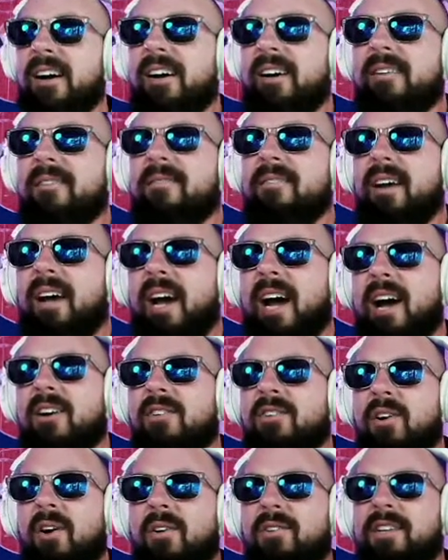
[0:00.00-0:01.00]

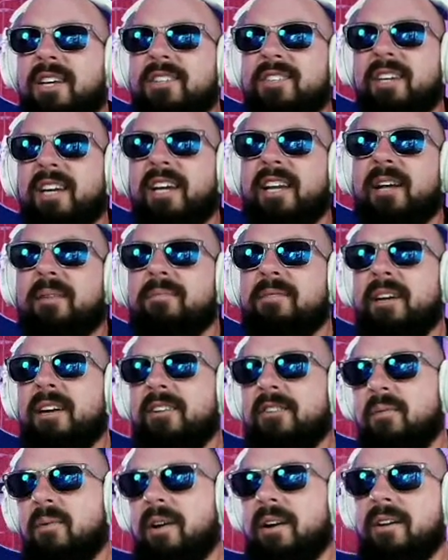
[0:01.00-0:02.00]
How cold does it get up
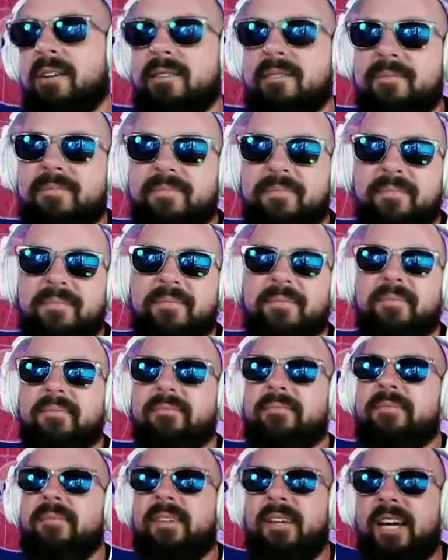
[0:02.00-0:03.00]
there in the winter?
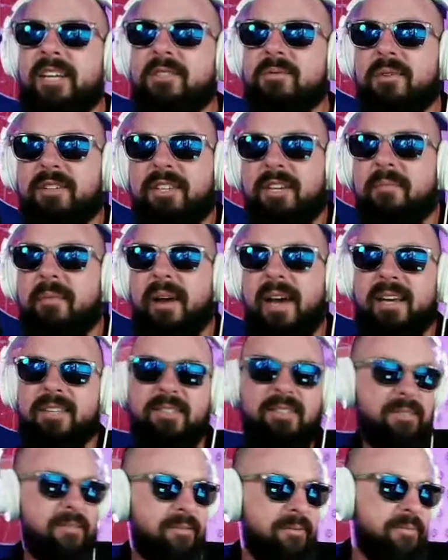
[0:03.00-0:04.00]
That's what Tim
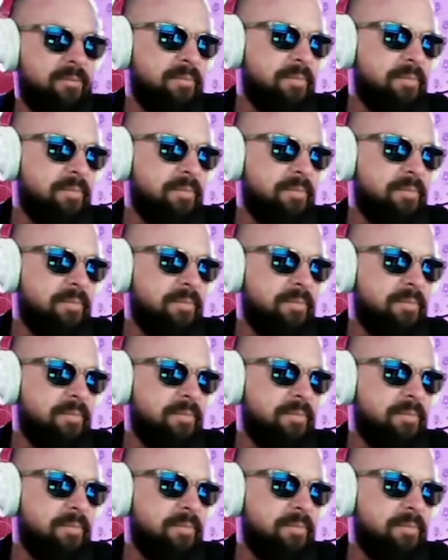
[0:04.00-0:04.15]
asked.